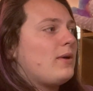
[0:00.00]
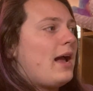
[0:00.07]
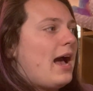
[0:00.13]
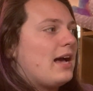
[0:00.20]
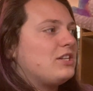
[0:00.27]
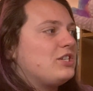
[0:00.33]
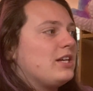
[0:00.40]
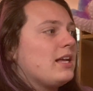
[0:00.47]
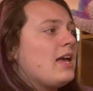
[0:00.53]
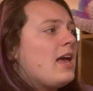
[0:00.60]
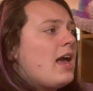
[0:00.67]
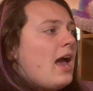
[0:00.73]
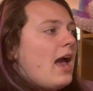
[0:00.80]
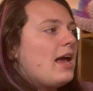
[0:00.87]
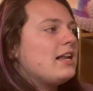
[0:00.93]
hatching,
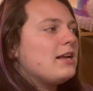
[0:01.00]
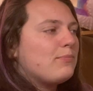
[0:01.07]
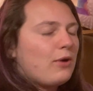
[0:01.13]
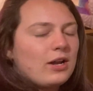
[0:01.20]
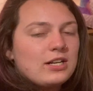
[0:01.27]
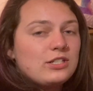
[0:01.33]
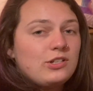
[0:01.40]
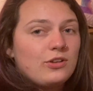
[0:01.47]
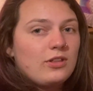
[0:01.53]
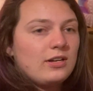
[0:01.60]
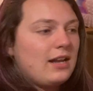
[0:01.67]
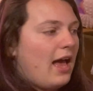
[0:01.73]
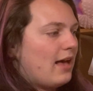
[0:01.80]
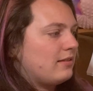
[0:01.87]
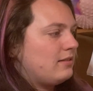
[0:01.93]
and he brought it to their
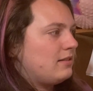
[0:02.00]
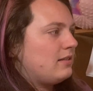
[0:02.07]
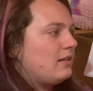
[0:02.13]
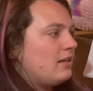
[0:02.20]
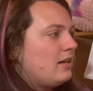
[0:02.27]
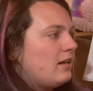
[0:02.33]
nest.